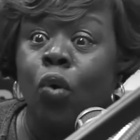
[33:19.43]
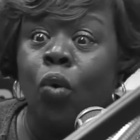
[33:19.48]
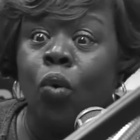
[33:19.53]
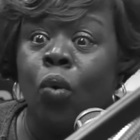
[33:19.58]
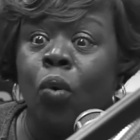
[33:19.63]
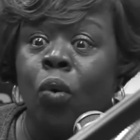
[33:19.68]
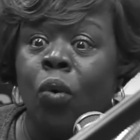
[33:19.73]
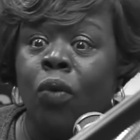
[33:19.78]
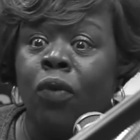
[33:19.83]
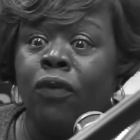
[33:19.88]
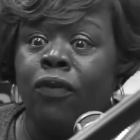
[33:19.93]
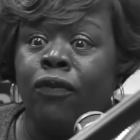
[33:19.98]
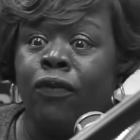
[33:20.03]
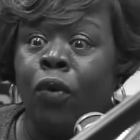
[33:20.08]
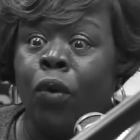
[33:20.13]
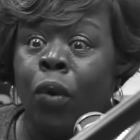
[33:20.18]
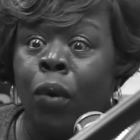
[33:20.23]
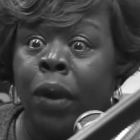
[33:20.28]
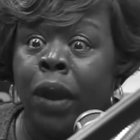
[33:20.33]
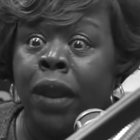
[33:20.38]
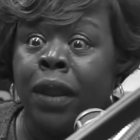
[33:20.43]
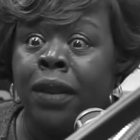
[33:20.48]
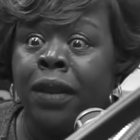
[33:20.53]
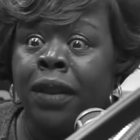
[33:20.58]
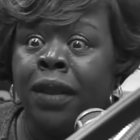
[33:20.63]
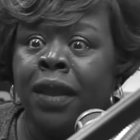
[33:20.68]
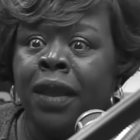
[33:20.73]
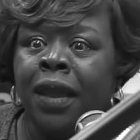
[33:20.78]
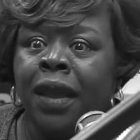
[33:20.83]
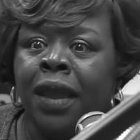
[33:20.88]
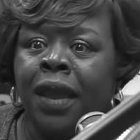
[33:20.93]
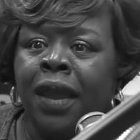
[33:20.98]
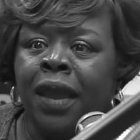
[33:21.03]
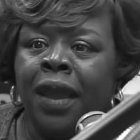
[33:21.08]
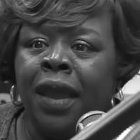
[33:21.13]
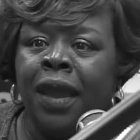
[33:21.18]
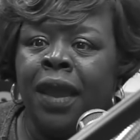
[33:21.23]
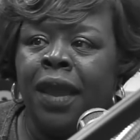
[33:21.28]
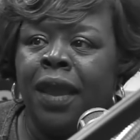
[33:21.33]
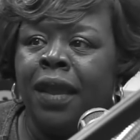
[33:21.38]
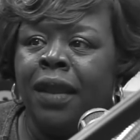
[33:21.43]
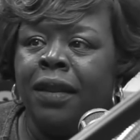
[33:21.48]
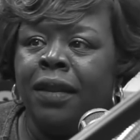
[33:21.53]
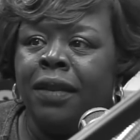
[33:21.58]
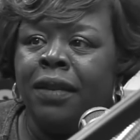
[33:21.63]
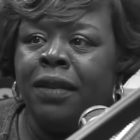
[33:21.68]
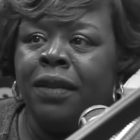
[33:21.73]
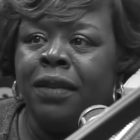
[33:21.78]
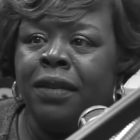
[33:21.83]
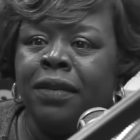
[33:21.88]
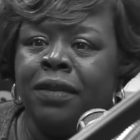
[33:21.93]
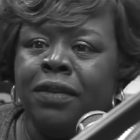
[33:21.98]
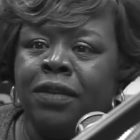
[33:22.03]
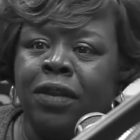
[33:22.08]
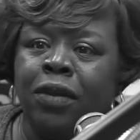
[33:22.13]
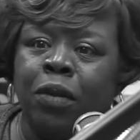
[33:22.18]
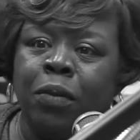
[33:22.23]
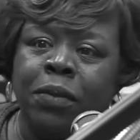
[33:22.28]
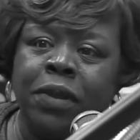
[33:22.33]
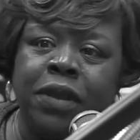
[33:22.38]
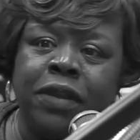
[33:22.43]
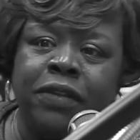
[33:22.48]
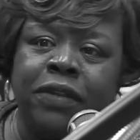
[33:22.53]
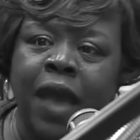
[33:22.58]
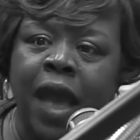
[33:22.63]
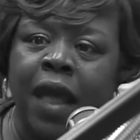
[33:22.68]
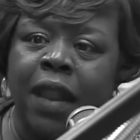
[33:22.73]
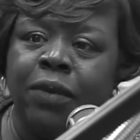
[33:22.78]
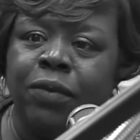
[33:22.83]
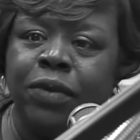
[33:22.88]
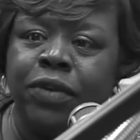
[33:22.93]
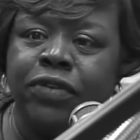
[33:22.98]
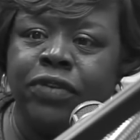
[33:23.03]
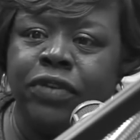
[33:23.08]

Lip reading: she has lived well, fully, honestly.